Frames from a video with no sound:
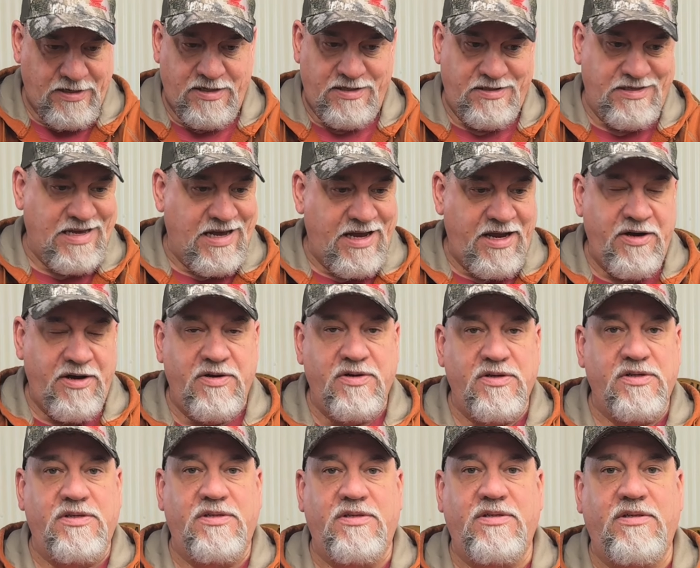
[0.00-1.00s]

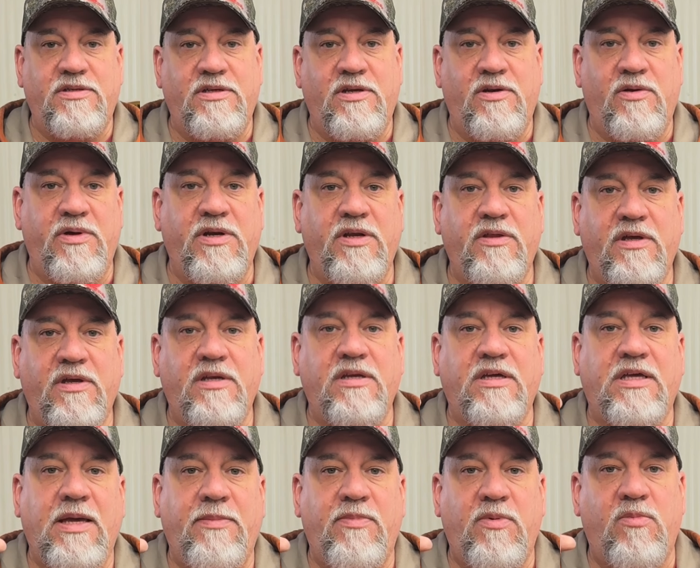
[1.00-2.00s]
tires, anything to
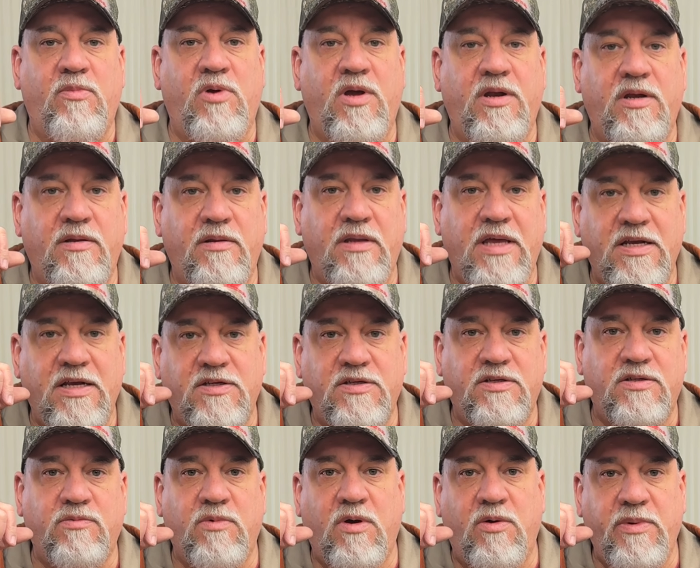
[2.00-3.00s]
keep them running. That's
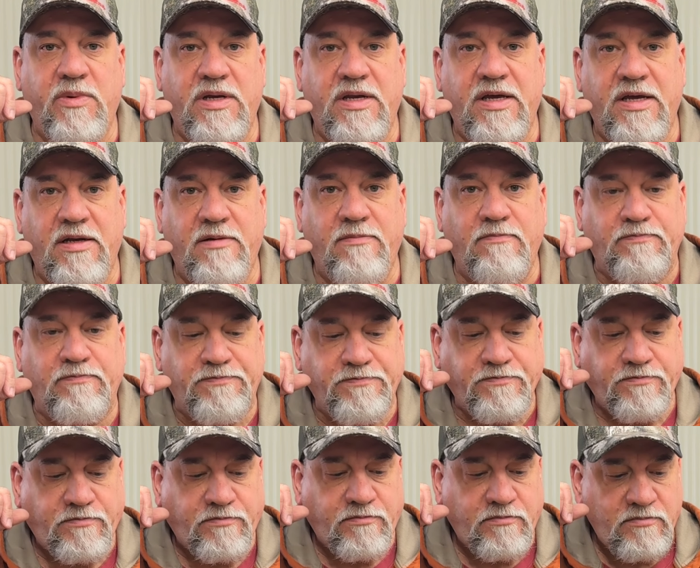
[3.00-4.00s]
what we did.
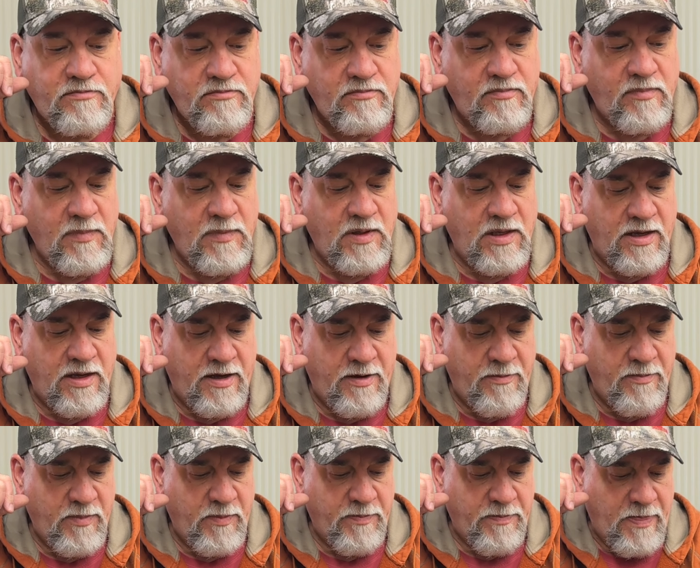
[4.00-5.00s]

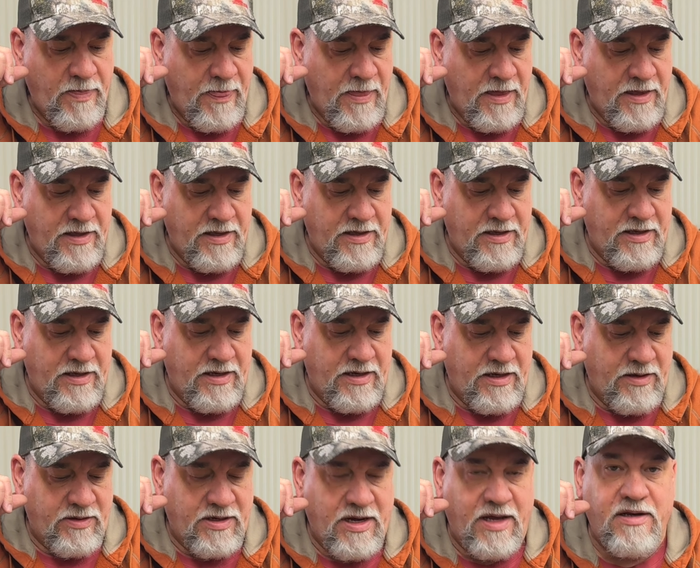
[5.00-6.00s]
Kind
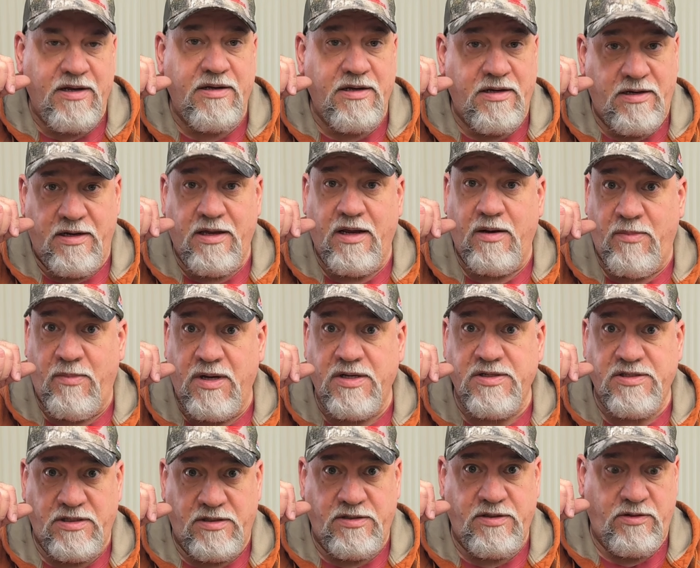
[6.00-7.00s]
of did it on a
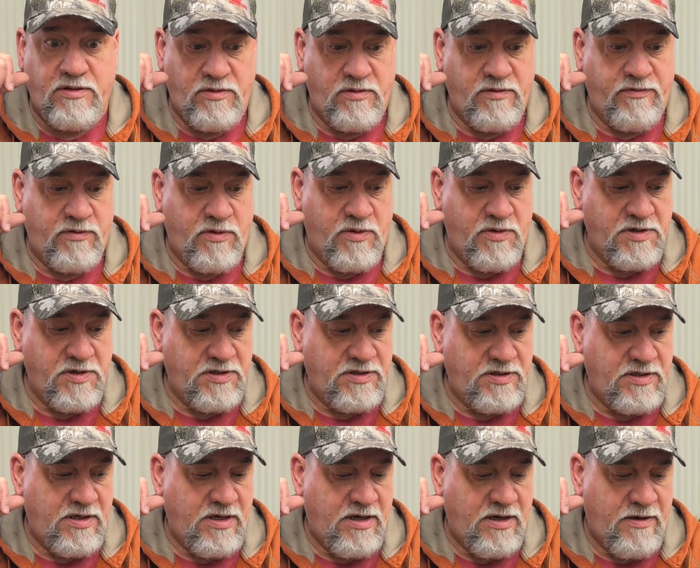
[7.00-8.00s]
budget too, of course.
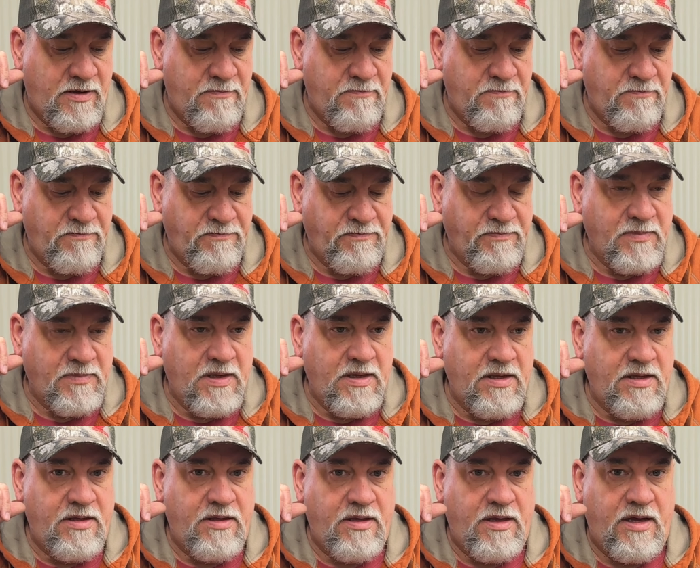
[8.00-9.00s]

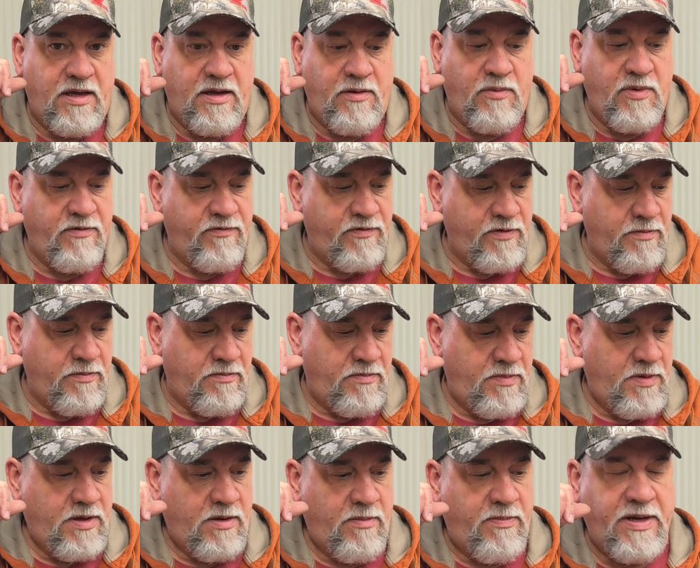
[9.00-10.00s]
Went from
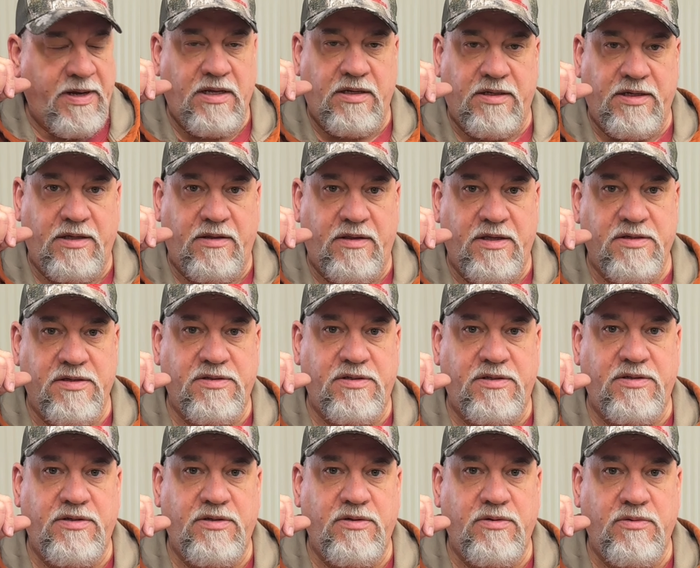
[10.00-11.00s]
a bike like
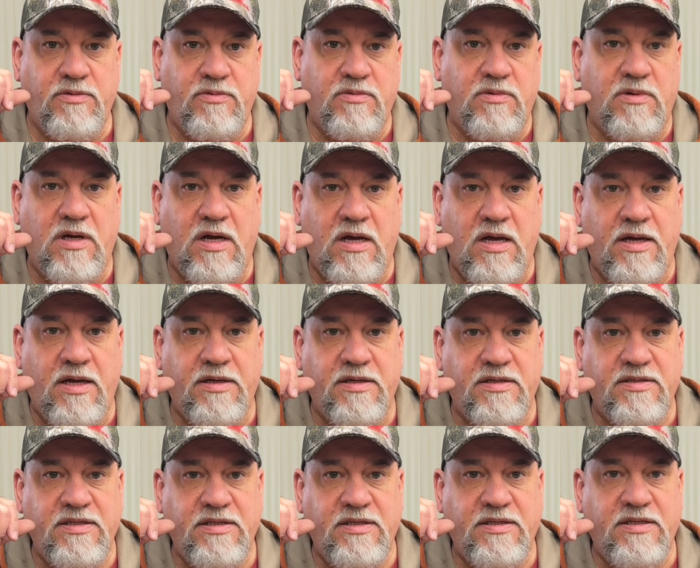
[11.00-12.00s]
this to a Honda
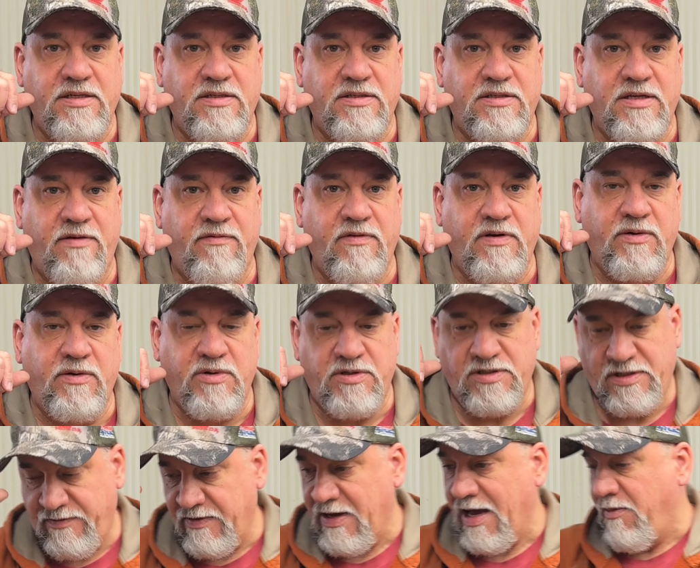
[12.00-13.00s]
CT70, which
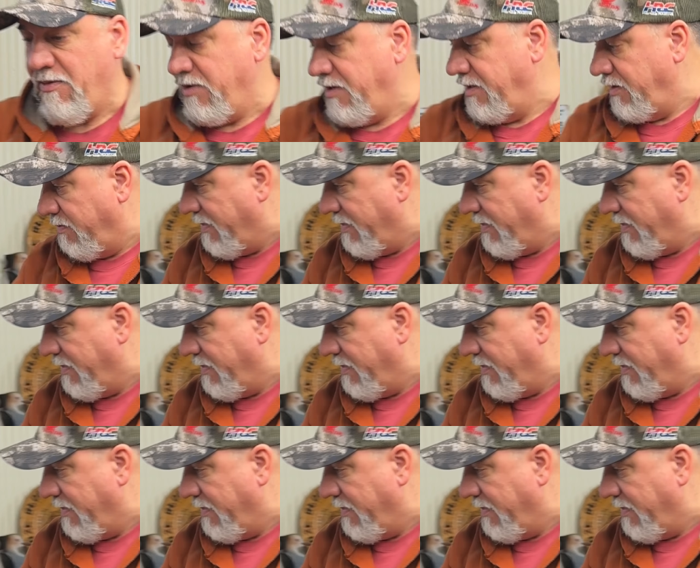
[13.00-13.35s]
I've got one in the